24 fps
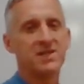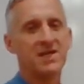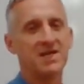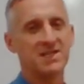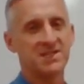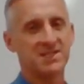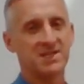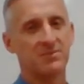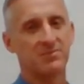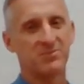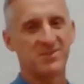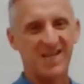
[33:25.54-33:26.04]
take
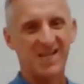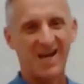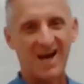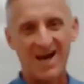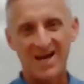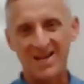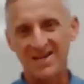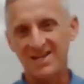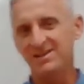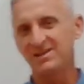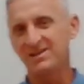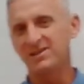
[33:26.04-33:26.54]
some
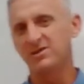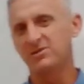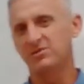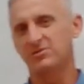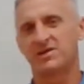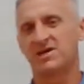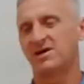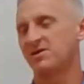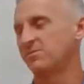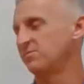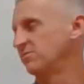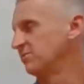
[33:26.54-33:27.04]
tiny little
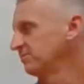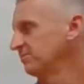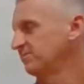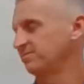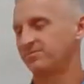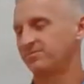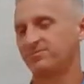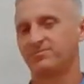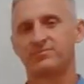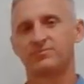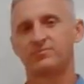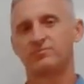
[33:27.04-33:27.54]
number,
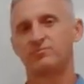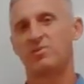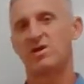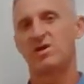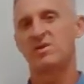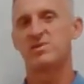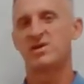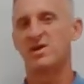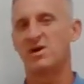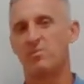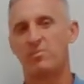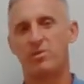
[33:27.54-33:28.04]

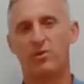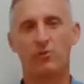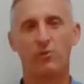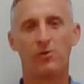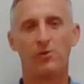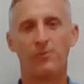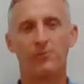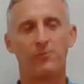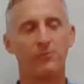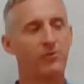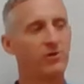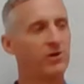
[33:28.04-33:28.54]
maybe a
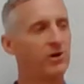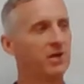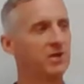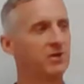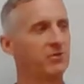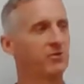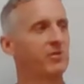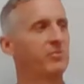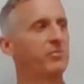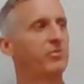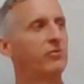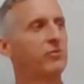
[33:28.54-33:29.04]
0.1
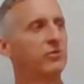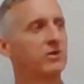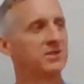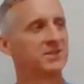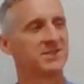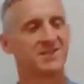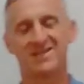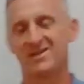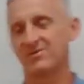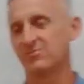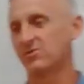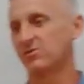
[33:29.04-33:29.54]
or a
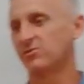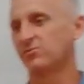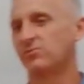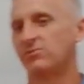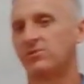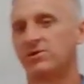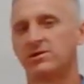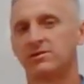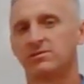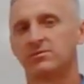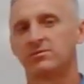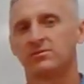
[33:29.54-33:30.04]

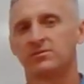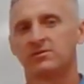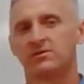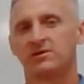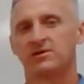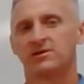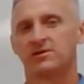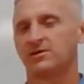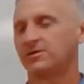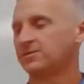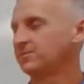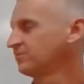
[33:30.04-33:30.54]
0.01,
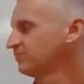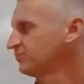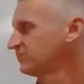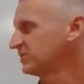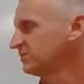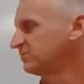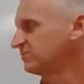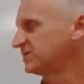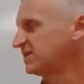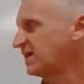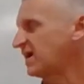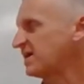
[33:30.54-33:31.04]

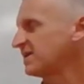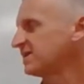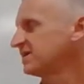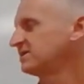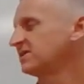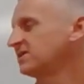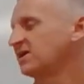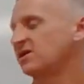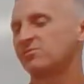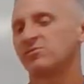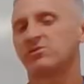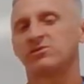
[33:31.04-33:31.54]
some tiny
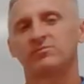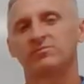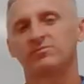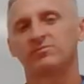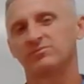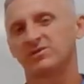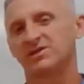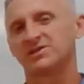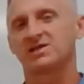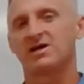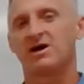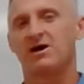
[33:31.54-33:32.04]
number,
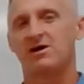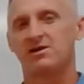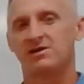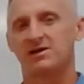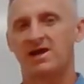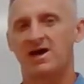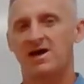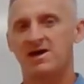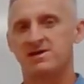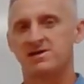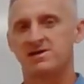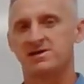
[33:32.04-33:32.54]
let's call
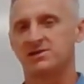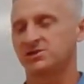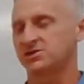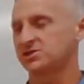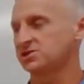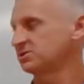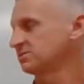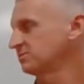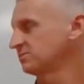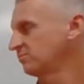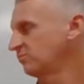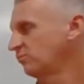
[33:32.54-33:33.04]
it
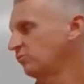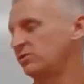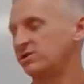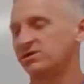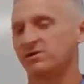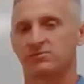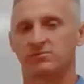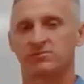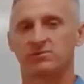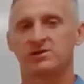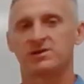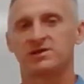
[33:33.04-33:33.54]
h. We
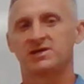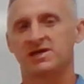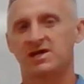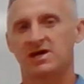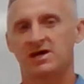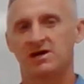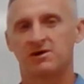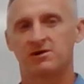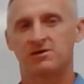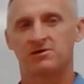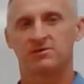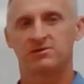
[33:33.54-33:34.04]
don't really
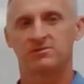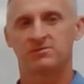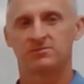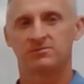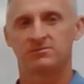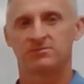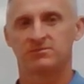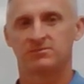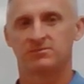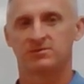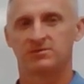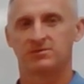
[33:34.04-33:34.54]
care
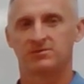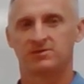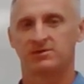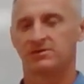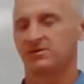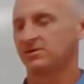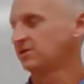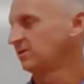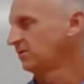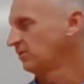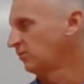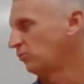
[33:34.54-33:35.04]

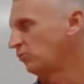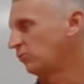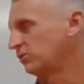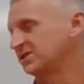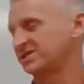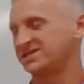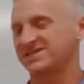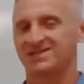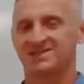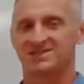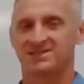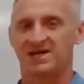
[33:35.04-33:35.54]
what
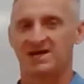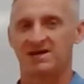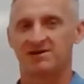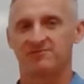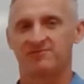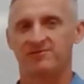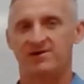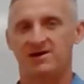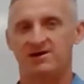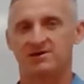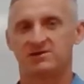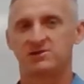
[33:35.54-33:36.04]
its exact
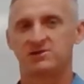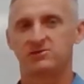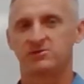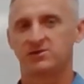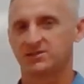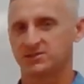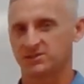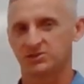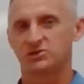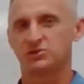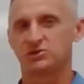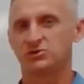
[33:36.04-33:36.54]
value
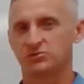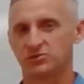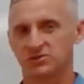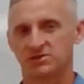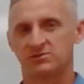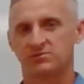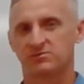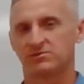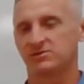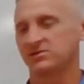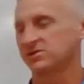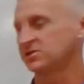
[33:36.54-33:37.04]
is, it's usually
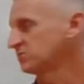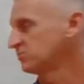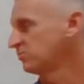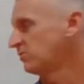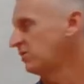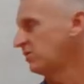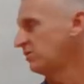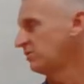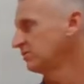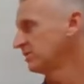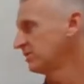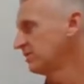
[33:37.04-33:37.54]
a really
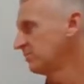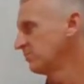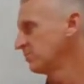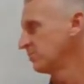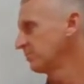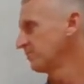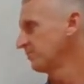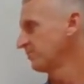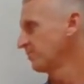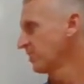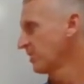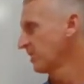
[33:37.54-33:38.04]
small
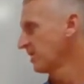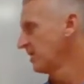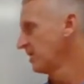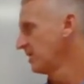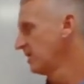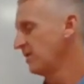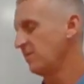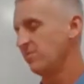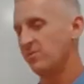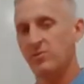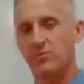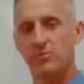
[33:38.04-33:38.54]
number,
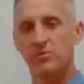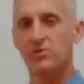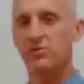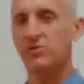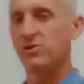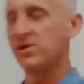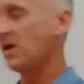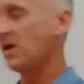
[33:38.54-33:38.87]
but we're going